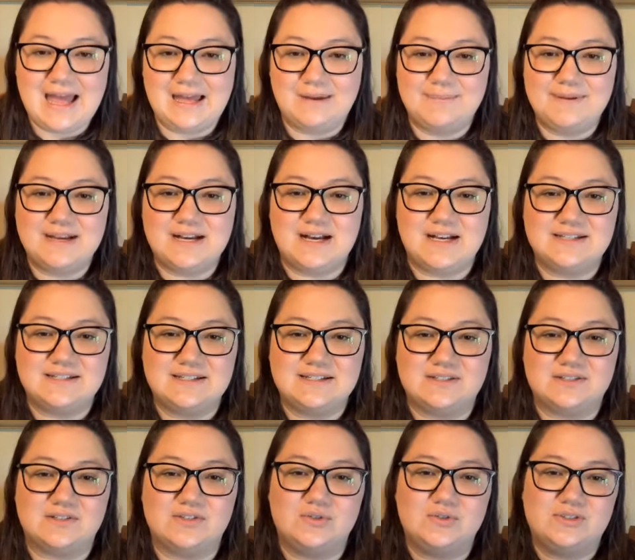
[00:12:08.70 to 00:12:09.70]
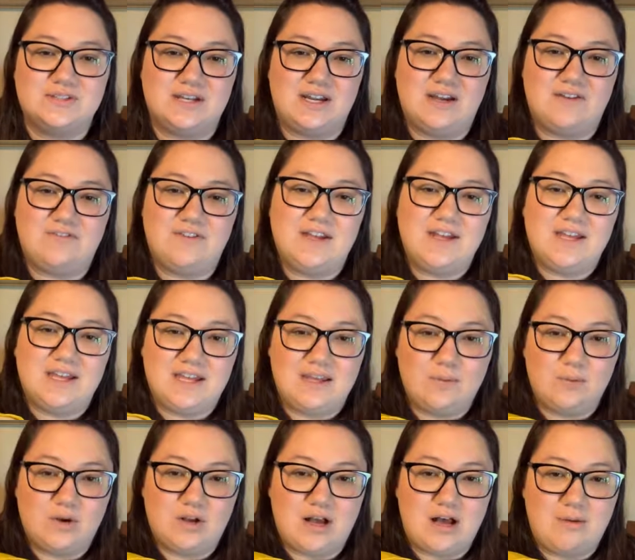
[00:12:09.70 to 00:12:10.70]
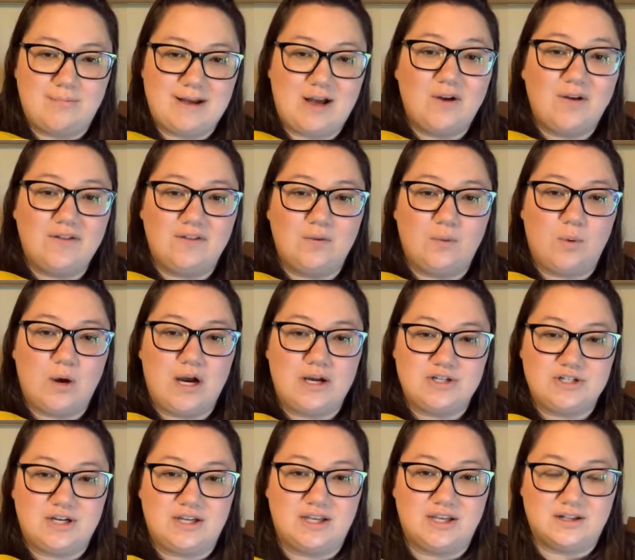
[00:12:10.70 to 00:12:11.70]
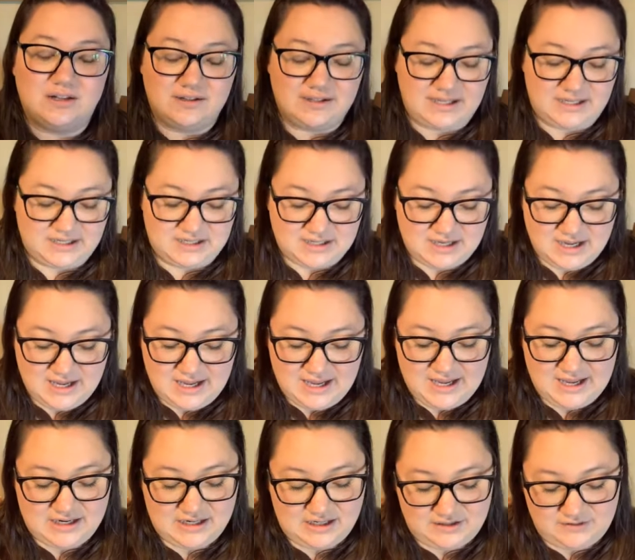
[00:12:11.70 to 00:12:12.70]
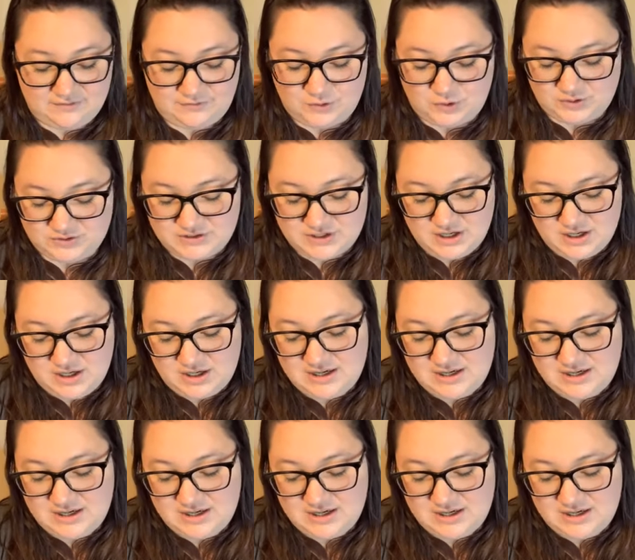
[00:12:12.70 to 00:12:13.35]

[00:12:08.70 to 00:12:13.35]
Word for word: And because it's loose enough, it will come out in the wash and get clean and unfold.